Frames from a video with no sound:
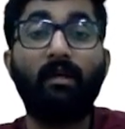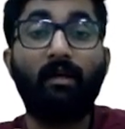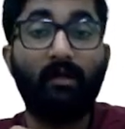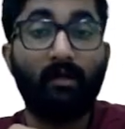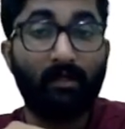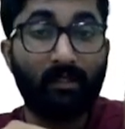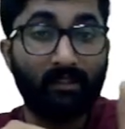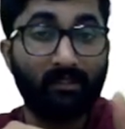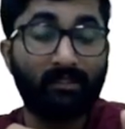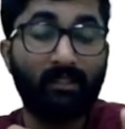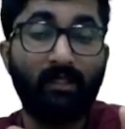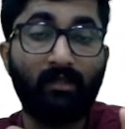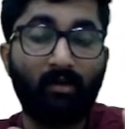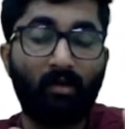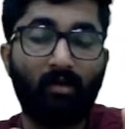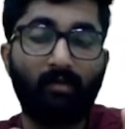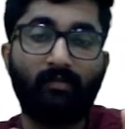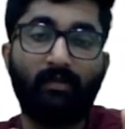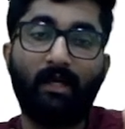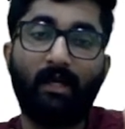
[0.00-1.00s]
receipt
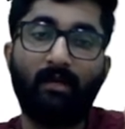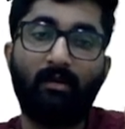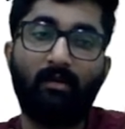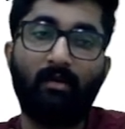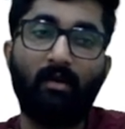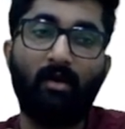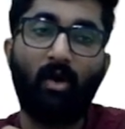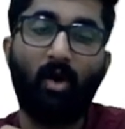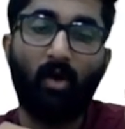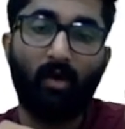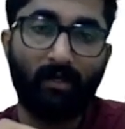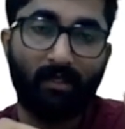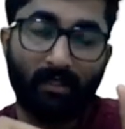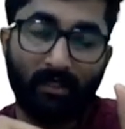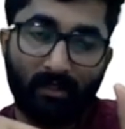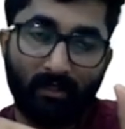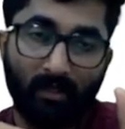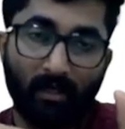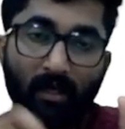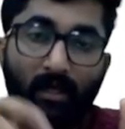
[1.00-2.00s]
of that
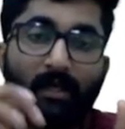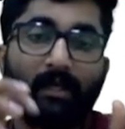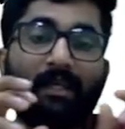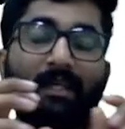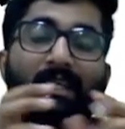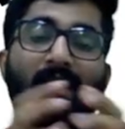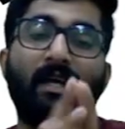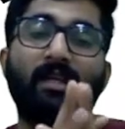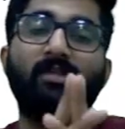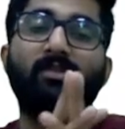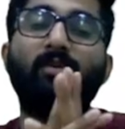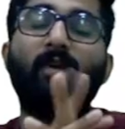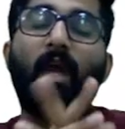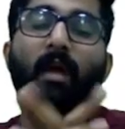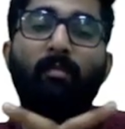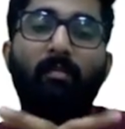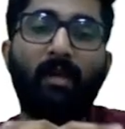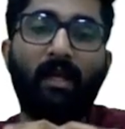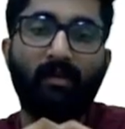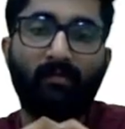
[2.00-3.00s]
order, he has to
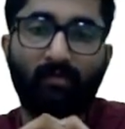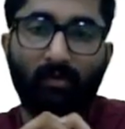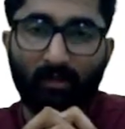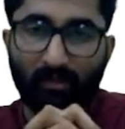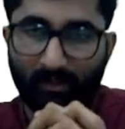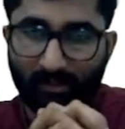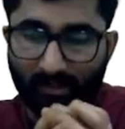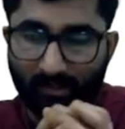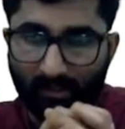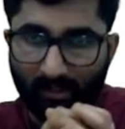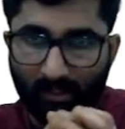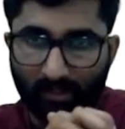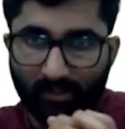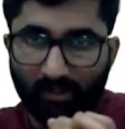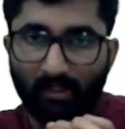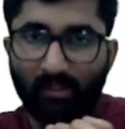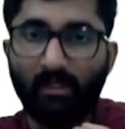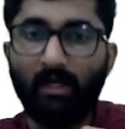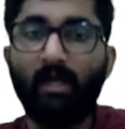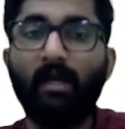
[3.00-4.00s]
apply for
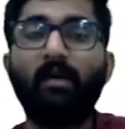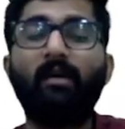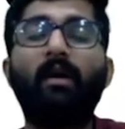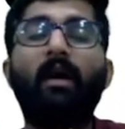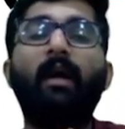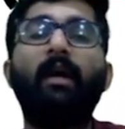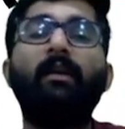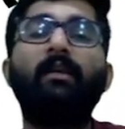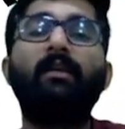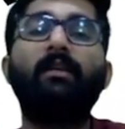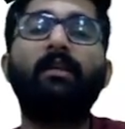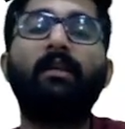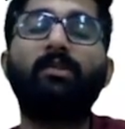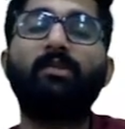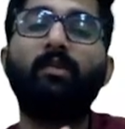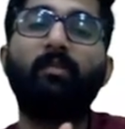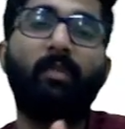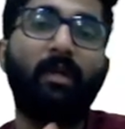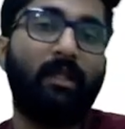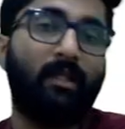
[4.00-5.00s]
registration and he has to
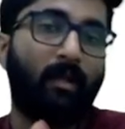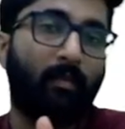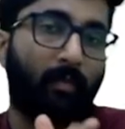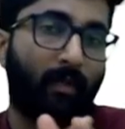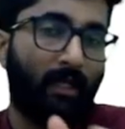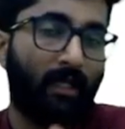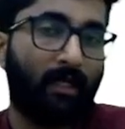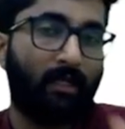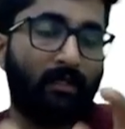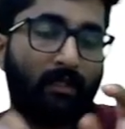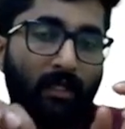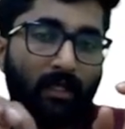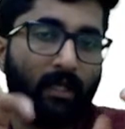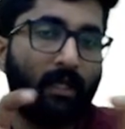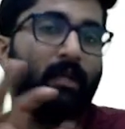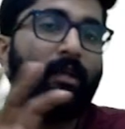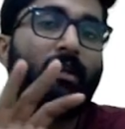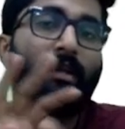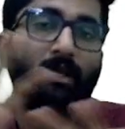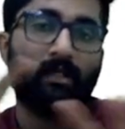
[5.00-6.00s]
pay the penalty,
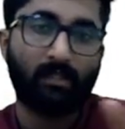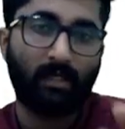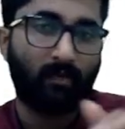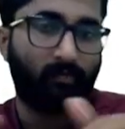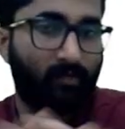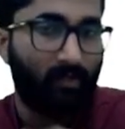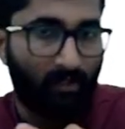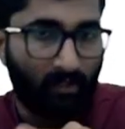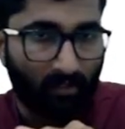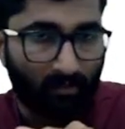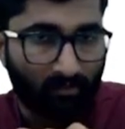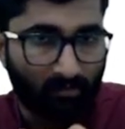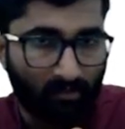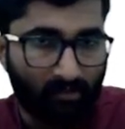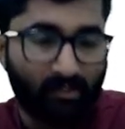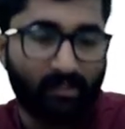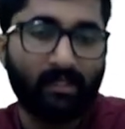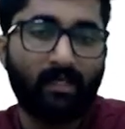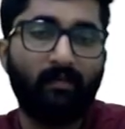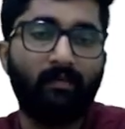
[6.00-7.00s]
interest, everything. This
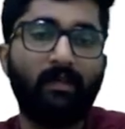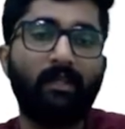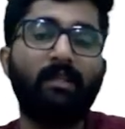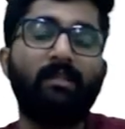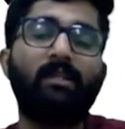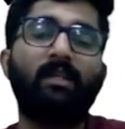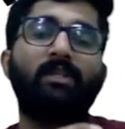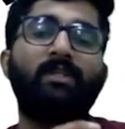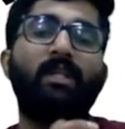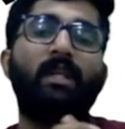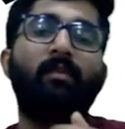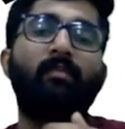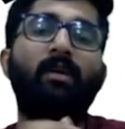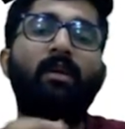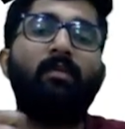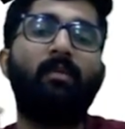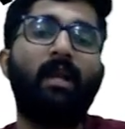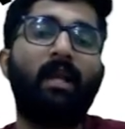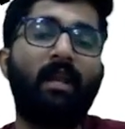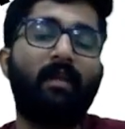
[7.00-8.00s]
is given in section number
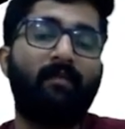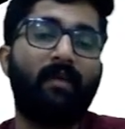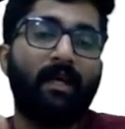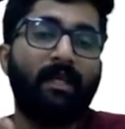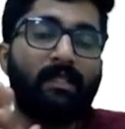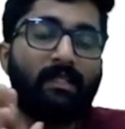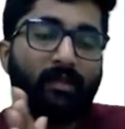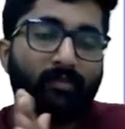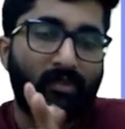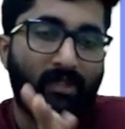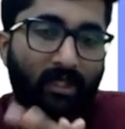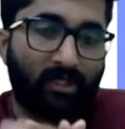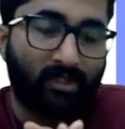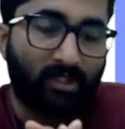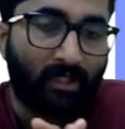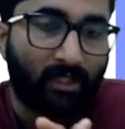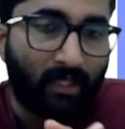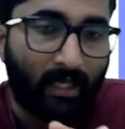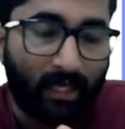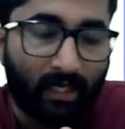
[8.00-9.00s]
25
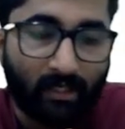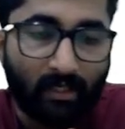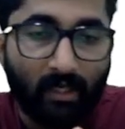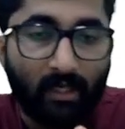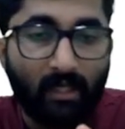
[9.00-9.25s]
subsection 8.